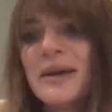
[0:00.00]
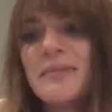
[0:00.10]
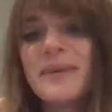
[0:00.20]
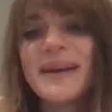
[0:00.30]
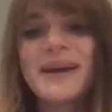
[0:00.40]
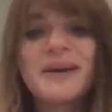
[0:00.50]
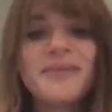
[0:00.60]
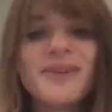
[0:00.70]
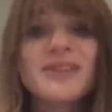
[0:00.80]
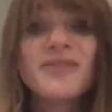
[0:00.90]
Right. But
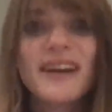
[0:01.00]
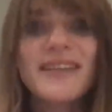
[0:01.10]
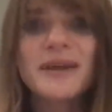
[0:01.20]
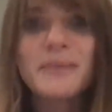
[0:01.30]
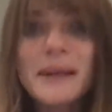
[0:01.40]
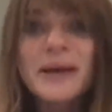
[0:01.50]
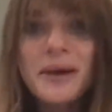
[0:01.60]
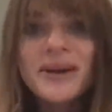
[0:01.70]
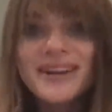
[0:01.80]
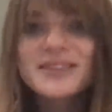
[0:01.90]
it was funny, they'd be like,
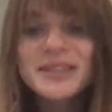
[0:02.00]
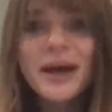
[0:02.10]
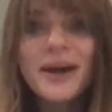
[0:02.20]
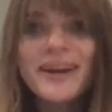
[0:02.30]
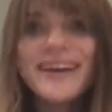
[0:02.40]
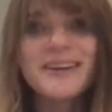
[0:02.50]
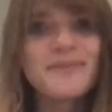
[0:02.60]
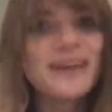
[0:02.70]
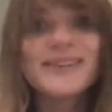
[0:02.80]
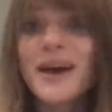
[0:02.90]
oh, I'm sorry. And
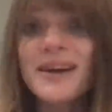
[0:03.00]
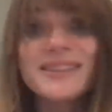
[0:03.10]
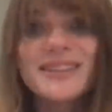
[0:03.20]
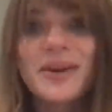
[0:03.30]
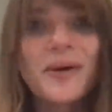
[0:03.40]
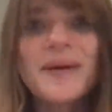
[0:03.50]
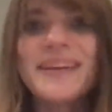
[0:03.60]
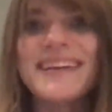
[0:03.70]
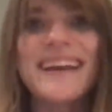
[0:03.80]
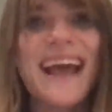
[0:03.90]
I'm like, no, it's cool.
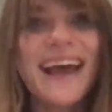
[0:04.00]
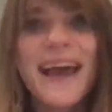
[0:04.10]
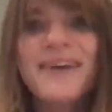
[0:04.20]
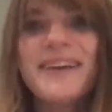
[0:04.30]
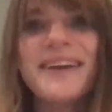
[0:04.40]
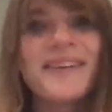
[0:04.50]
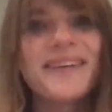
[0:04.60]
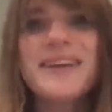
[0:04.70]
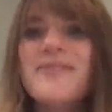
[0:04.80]
You can hang out here all